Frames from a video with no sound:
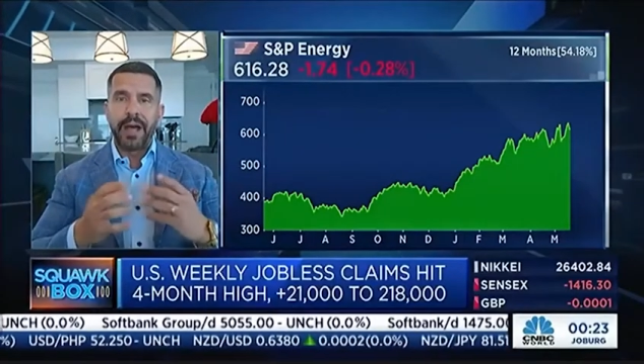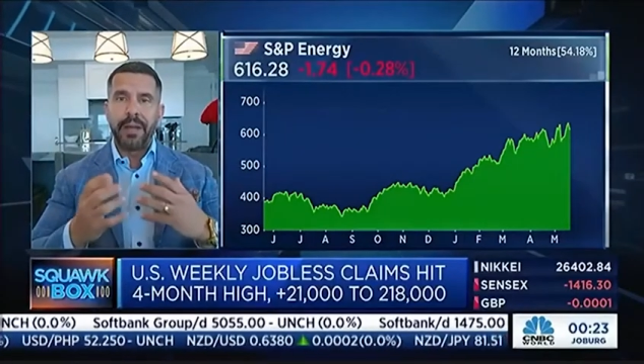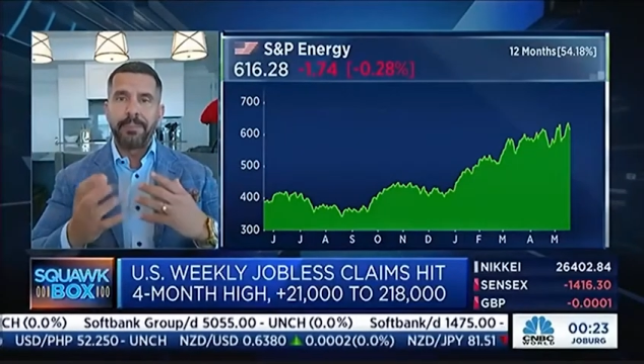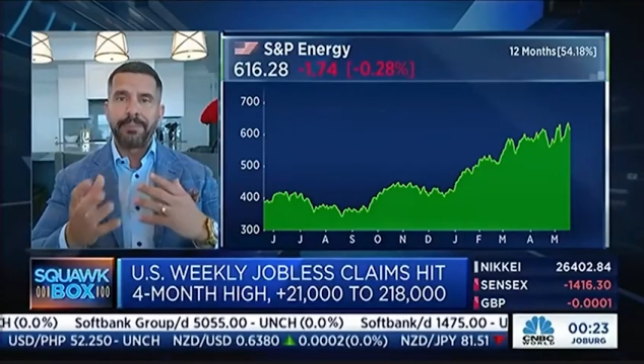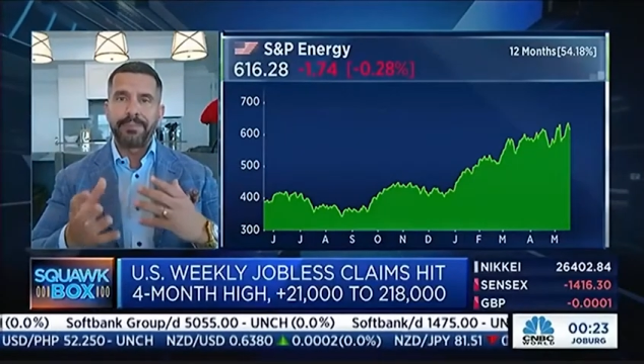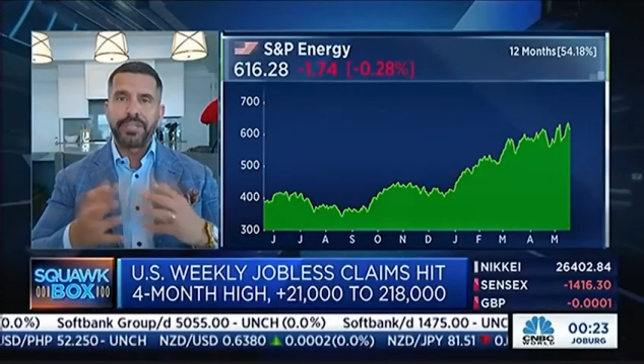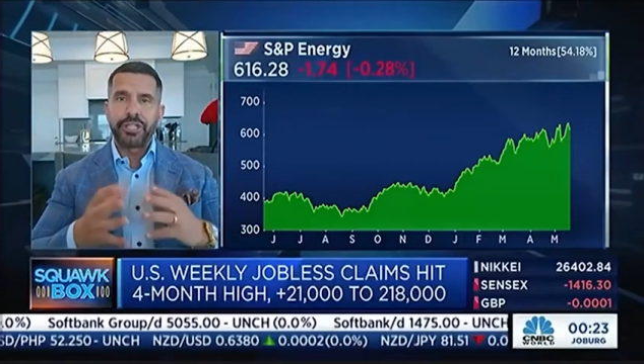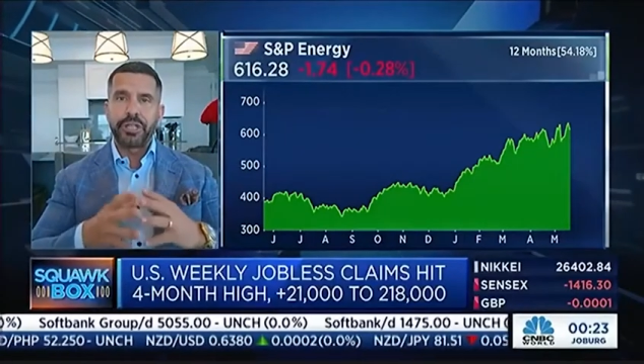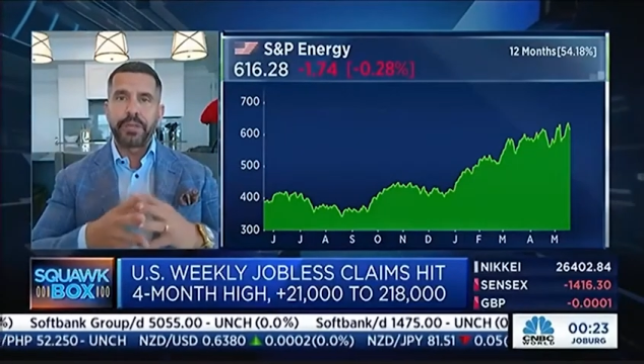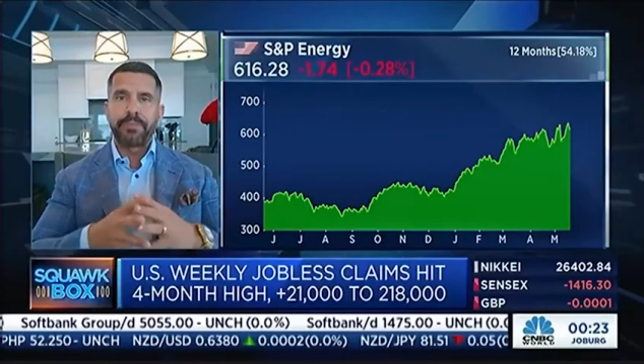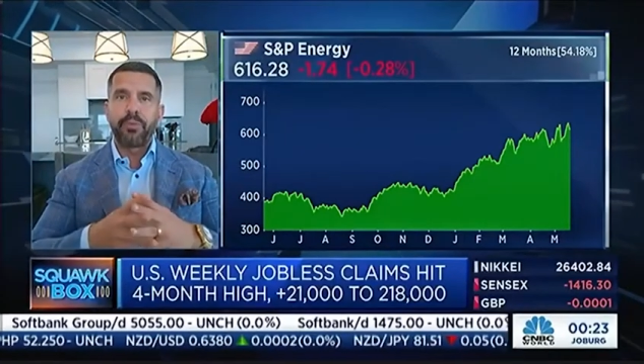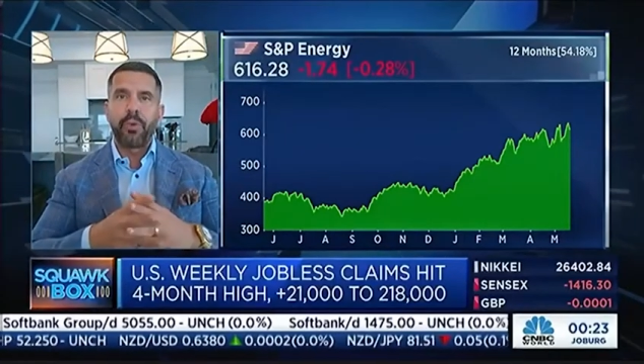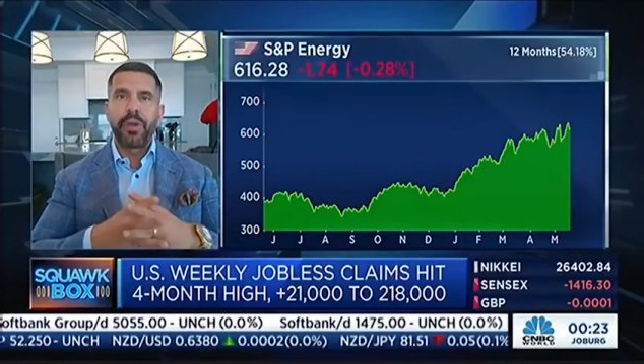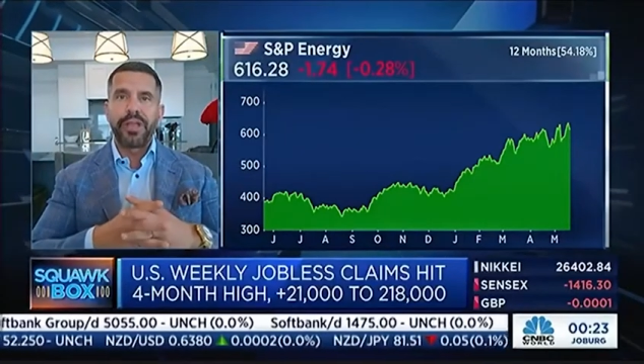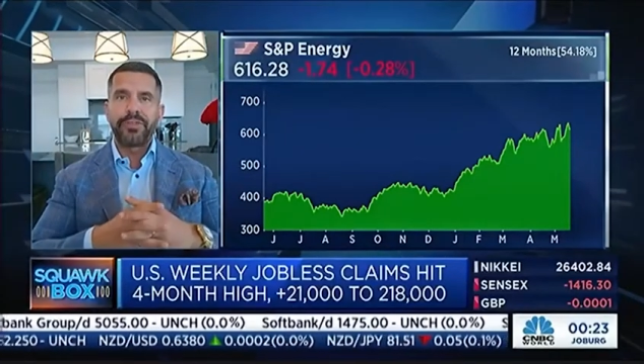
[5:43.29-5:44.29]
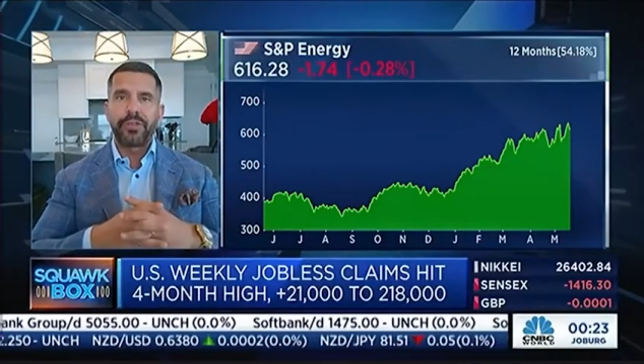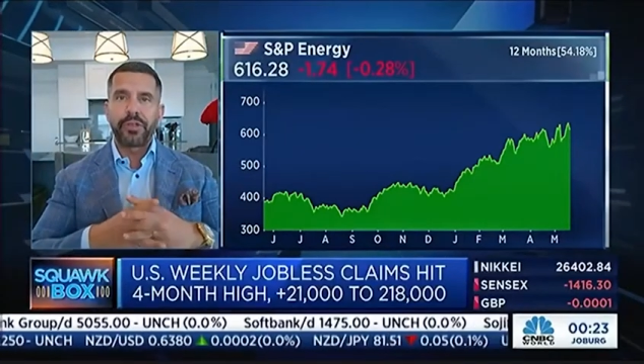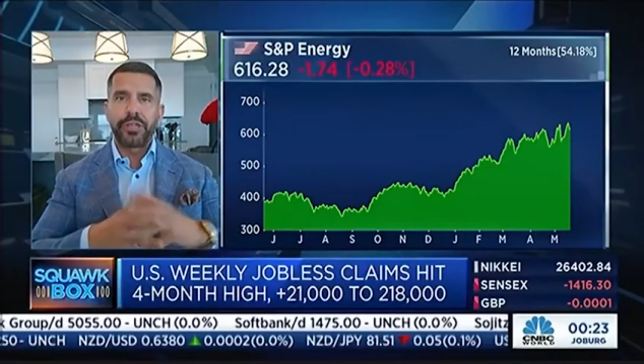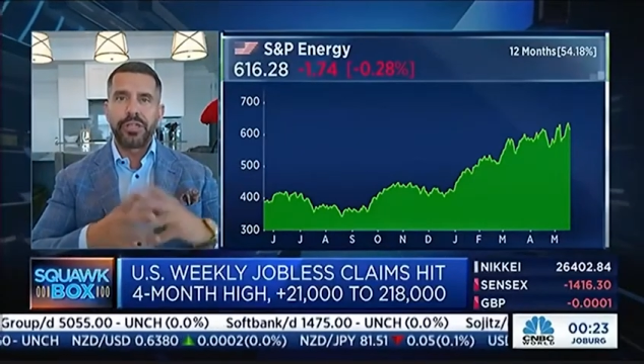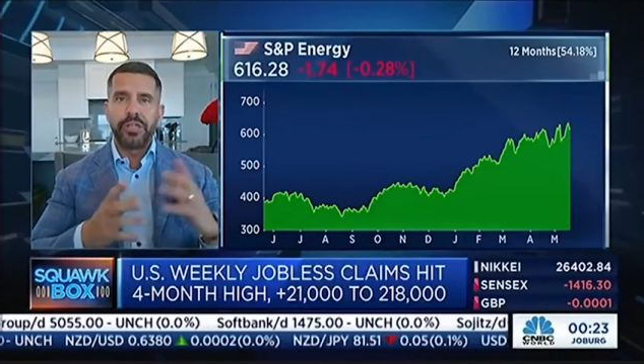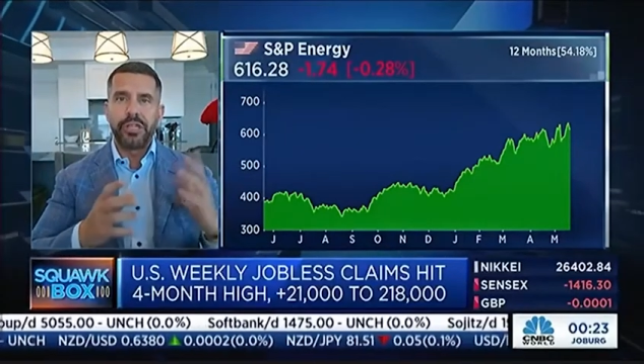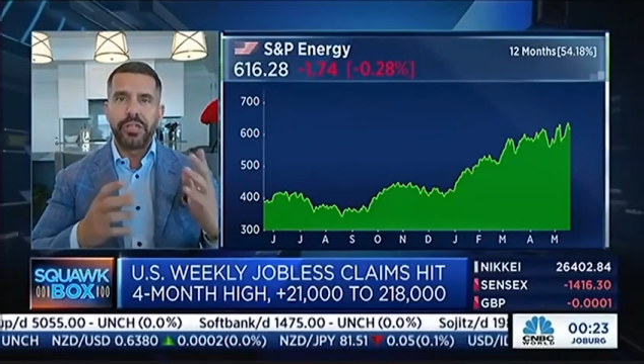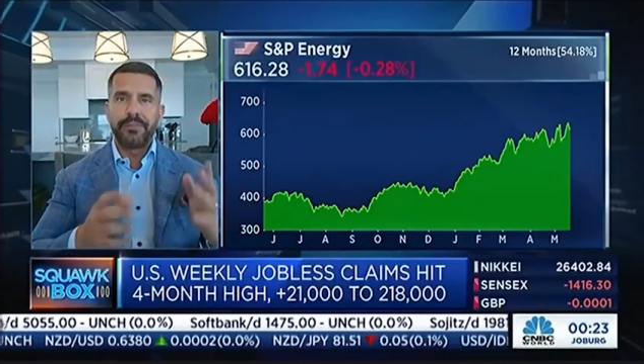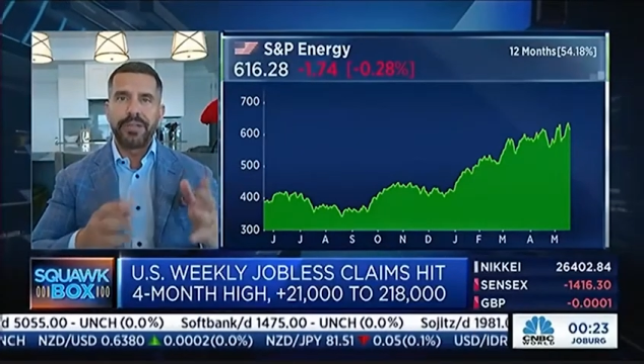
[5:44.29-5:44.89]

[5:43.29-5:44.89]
To your point, though, you